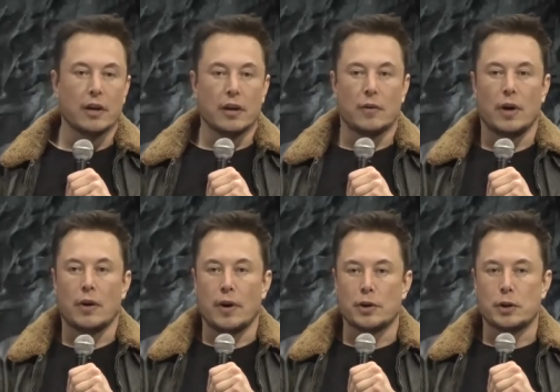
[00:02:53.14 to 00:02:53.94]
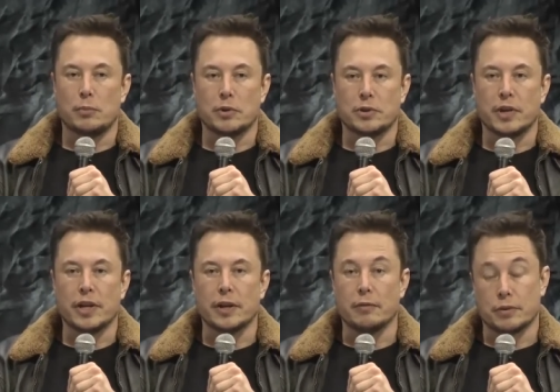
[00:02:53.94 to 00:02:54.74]
uh, round trip to
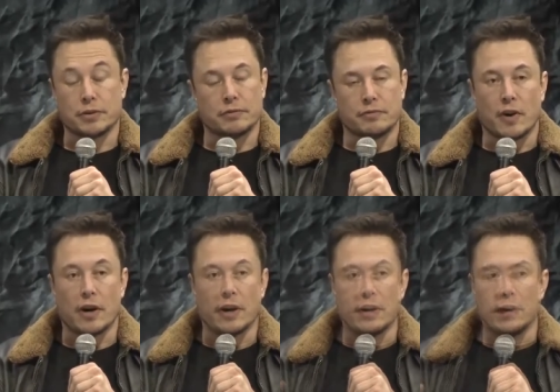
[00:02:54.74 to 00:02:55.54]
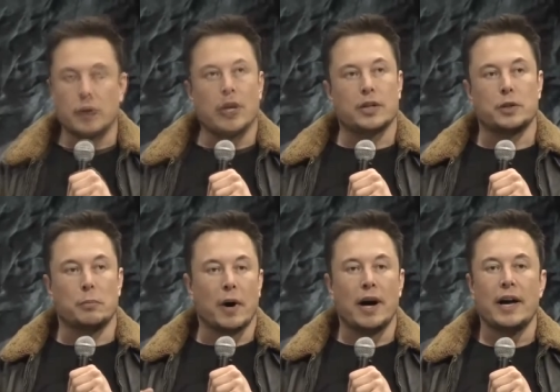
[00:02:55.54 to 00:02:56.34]
Australia, which is far. Uh, to
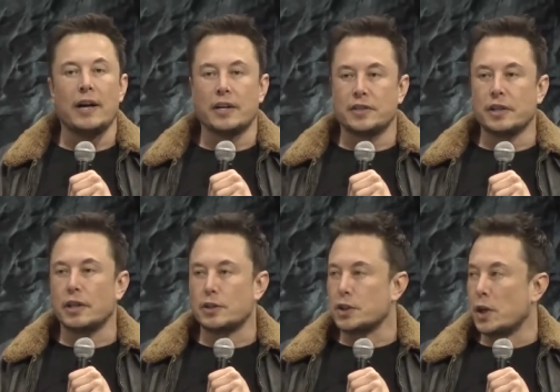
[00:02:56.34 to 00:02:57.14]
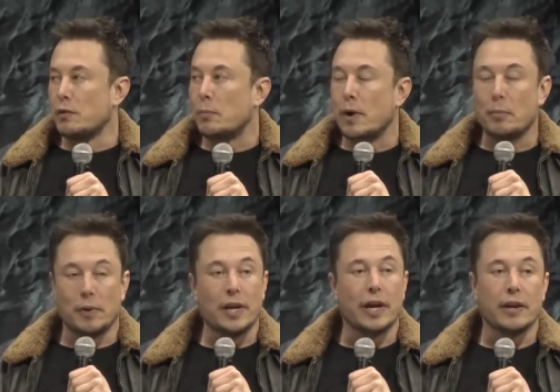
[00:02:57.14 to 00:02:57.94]
buy a single engine turboprop
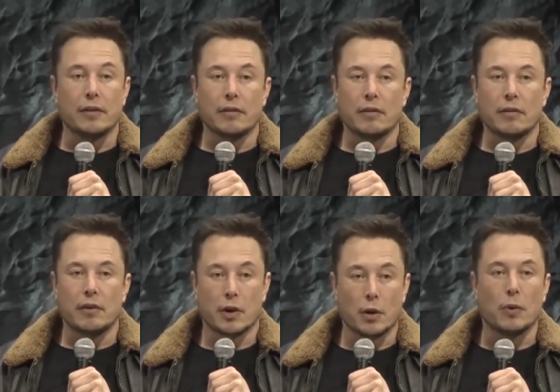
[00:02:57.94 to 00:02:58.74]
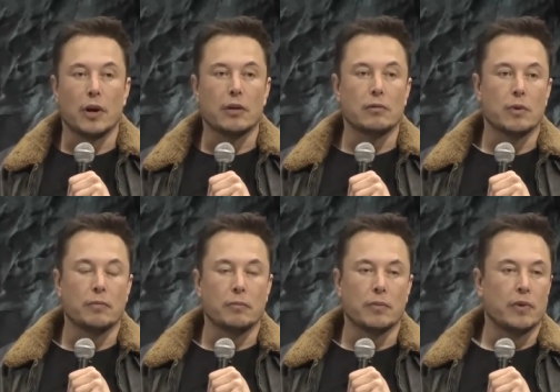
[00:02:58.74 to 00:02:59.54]
plane, a good one,
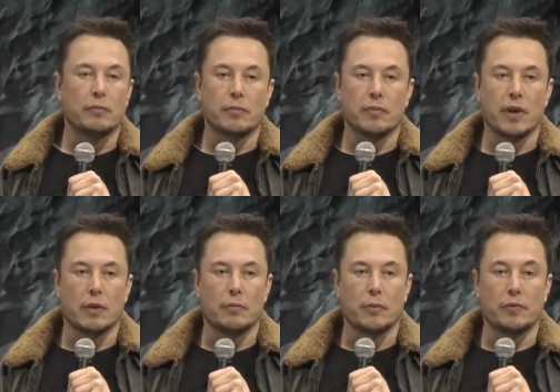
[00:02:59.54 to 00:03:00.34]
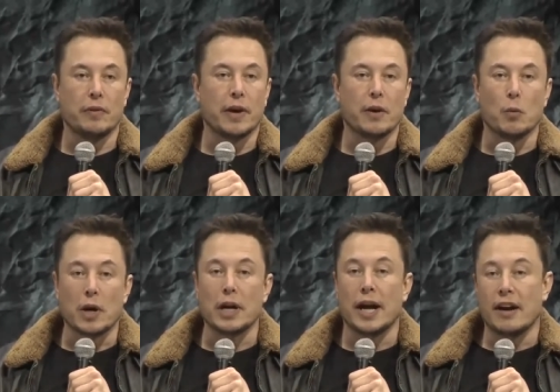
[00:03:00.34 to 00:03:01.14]
would, uh, would be about one
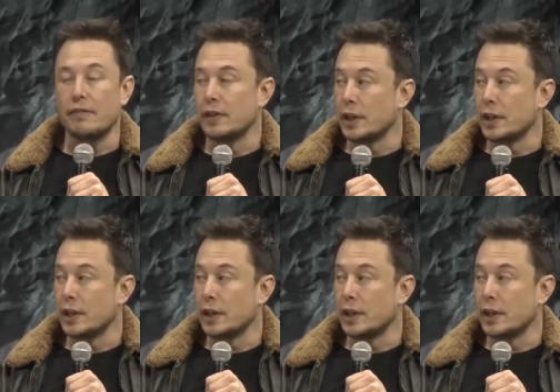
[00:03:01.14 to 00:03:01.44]
and a half million